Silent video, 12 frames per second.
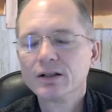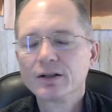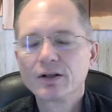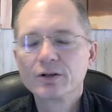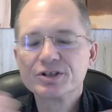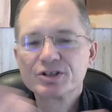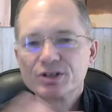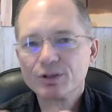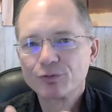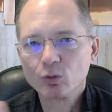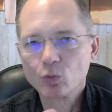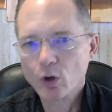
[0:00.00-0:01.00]
They're just
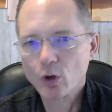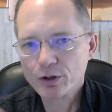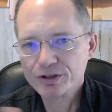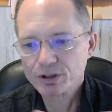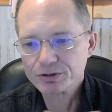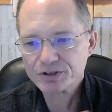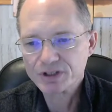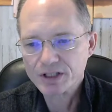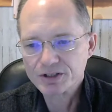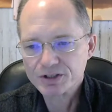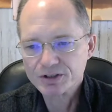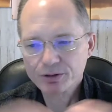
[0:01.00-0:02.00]
different word
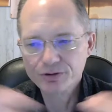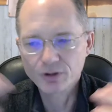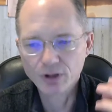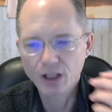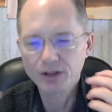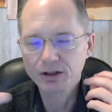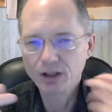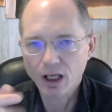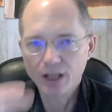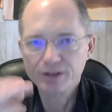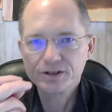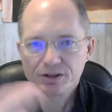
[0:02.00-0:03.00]
associations. Those are
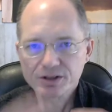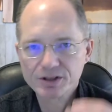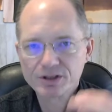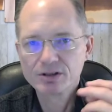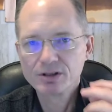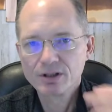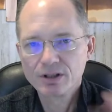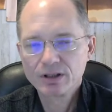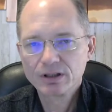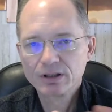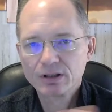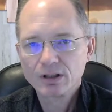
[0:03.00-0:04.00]
unconscious
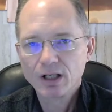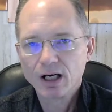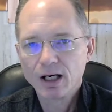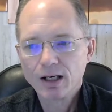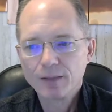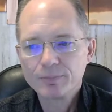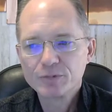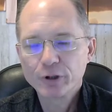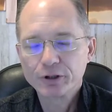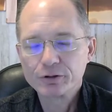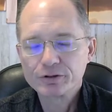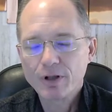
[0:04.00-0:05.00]

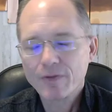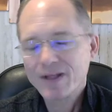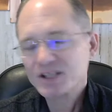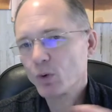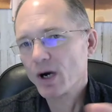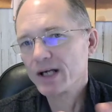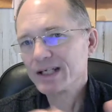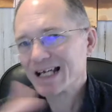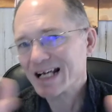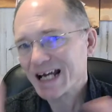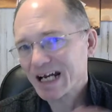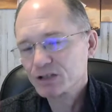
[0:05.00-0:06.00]
triggers. That's why in
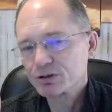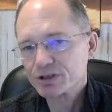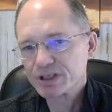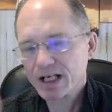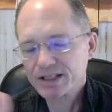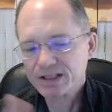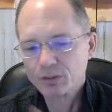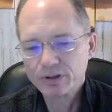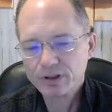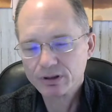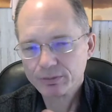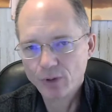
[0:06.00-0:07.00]
that exercise that we
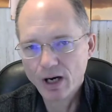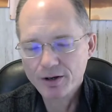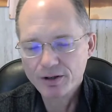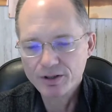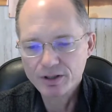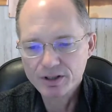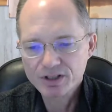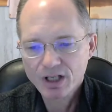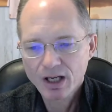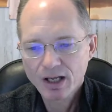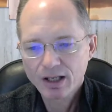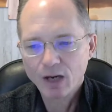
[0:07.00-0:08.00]
did prior to this,
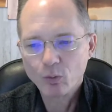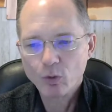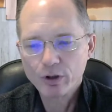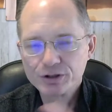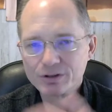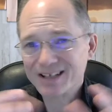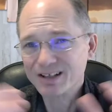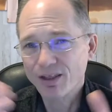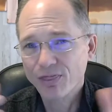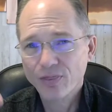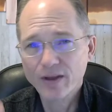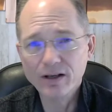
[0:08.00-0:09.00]
I wanted you not to
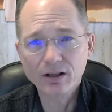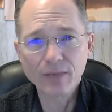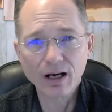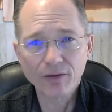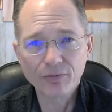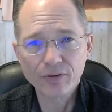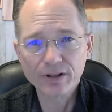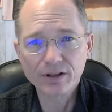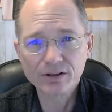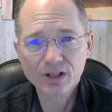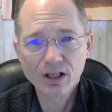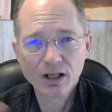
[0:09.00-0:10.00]
think about
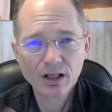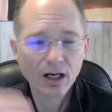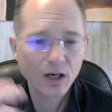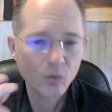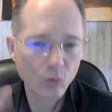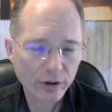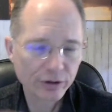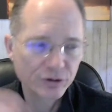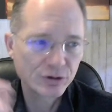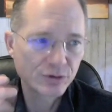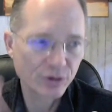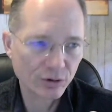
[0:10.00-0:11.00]
things. I wanted
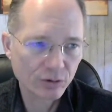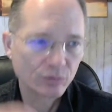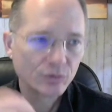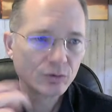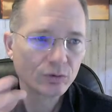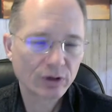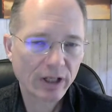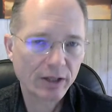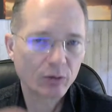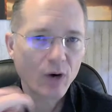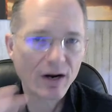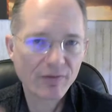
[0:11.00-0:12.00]
you to kind of
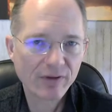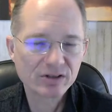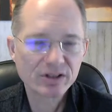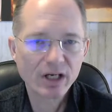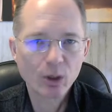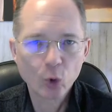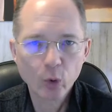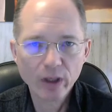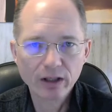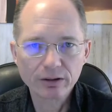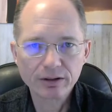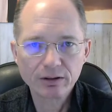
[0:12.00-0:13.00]
write things down
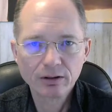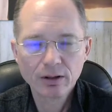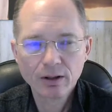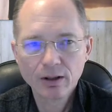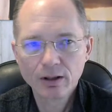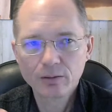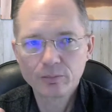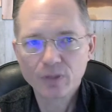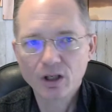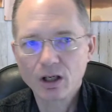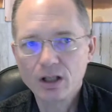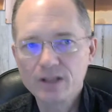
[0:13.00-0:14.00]
quickly,
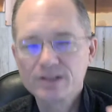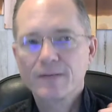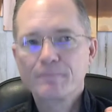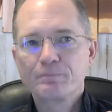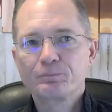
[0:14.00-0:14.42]
because